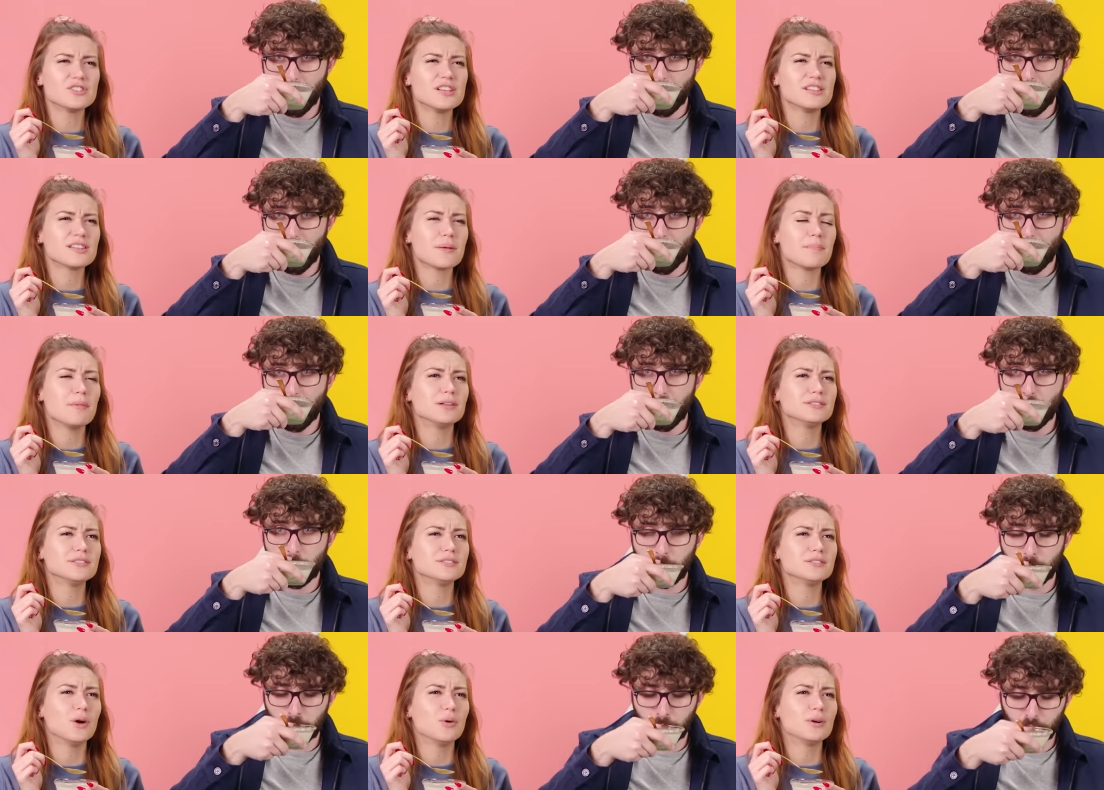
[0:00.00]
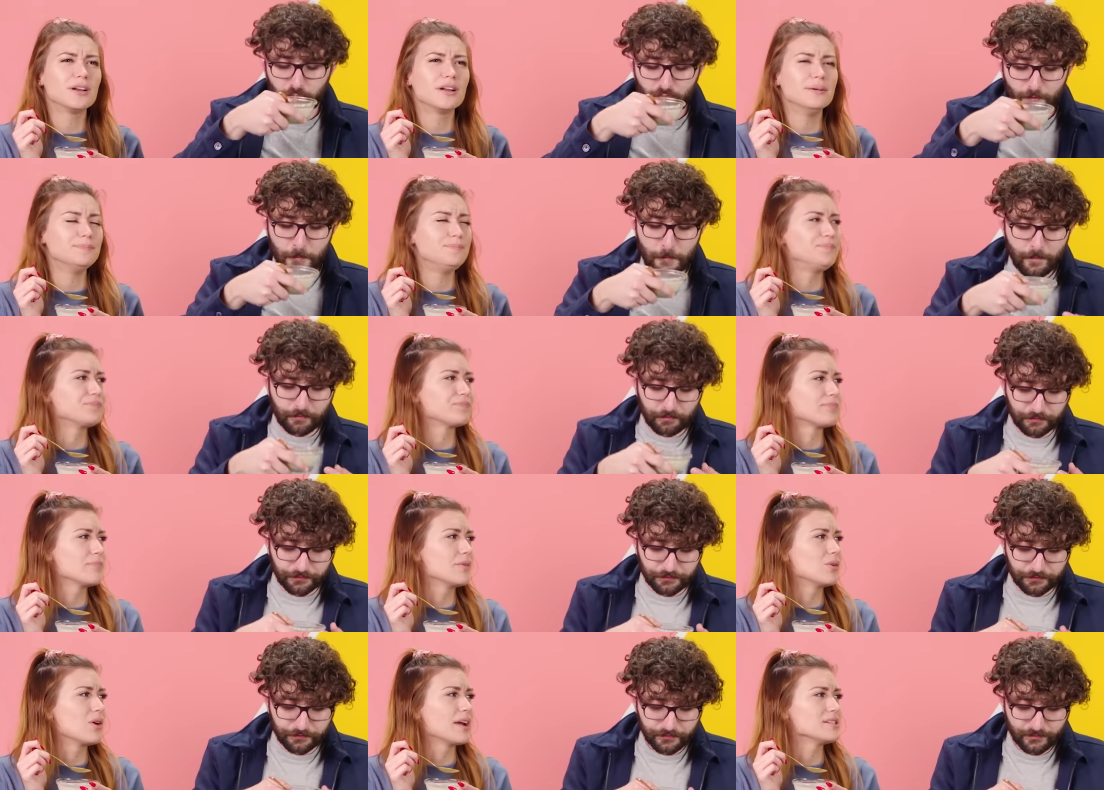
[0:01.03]
Speaker 1: just tastes like melted coconut
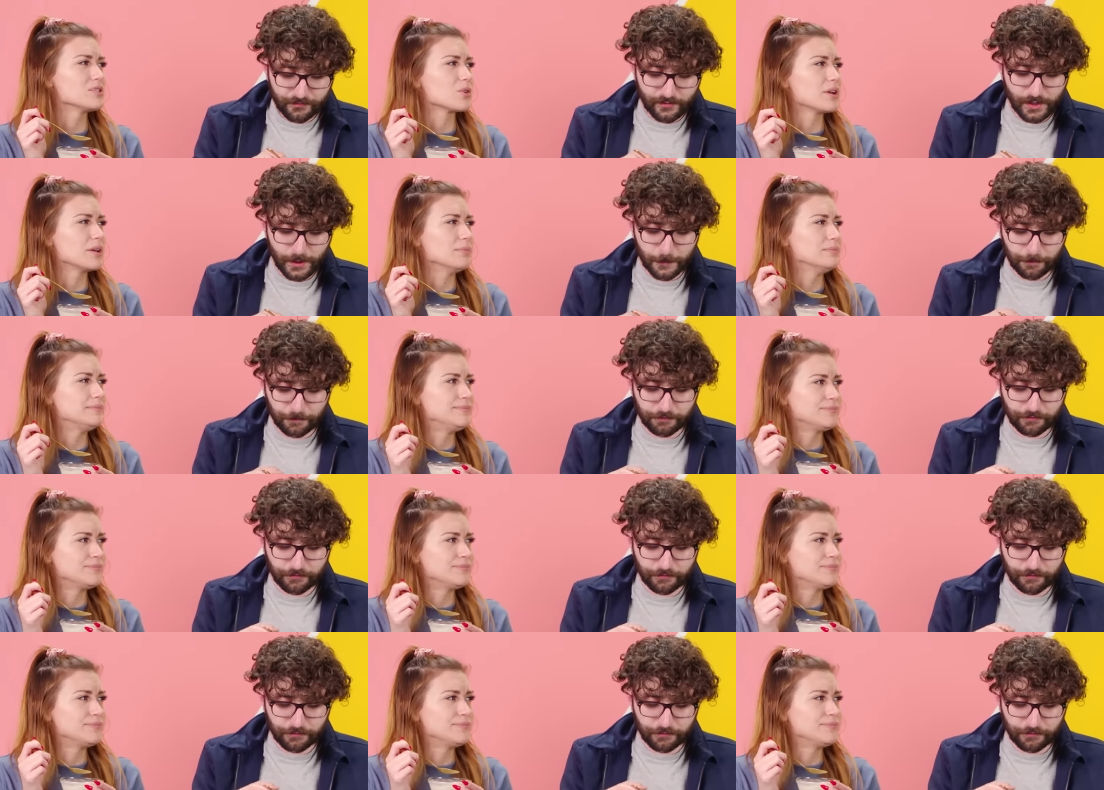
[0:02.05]
milk ice cream